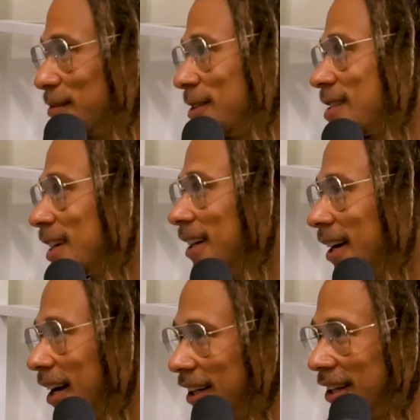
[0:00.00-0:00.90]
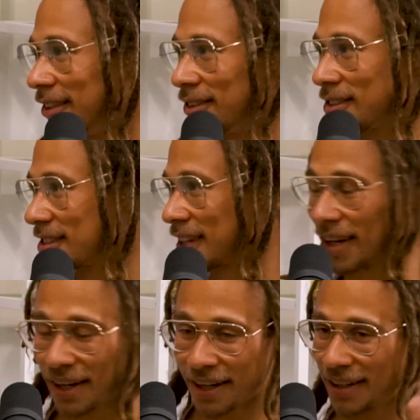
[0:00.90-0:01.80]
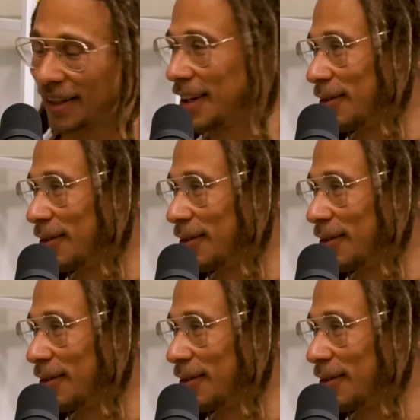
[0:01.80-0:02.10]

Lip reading: to be sitting on, and it was just like, oh, like,